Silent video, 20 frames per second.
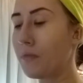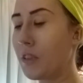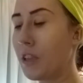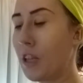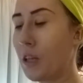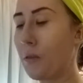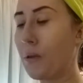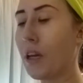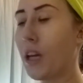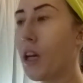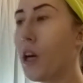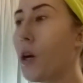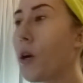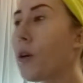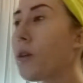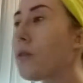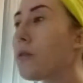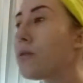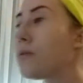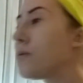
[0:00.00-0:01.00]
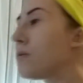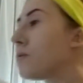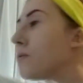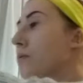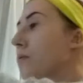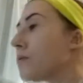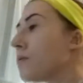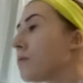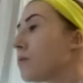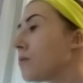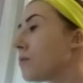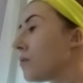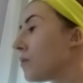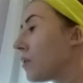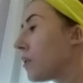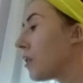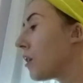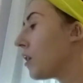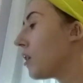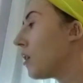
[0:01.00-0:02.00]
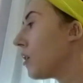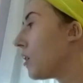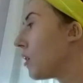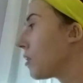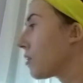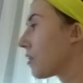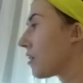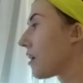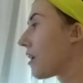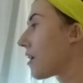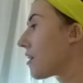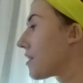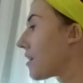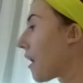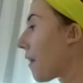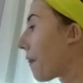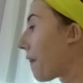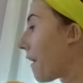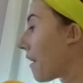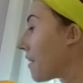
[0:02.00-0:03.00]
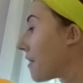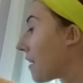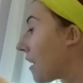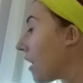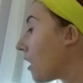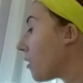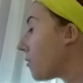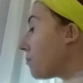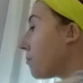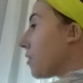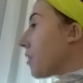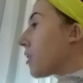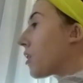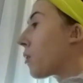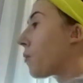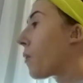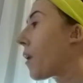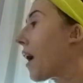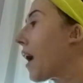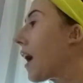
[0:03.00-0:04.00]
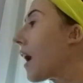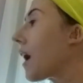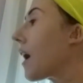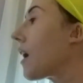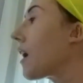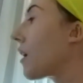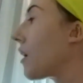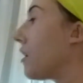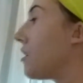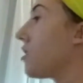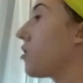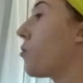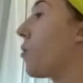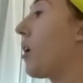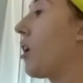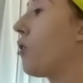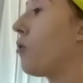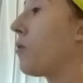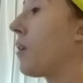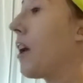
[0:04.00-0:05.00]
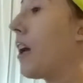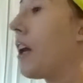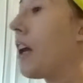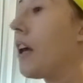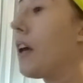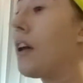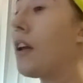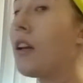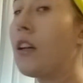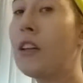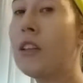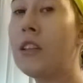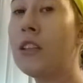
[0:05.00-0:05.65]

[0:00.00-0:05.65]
There we go. Then set that down, put it away because we don't need it.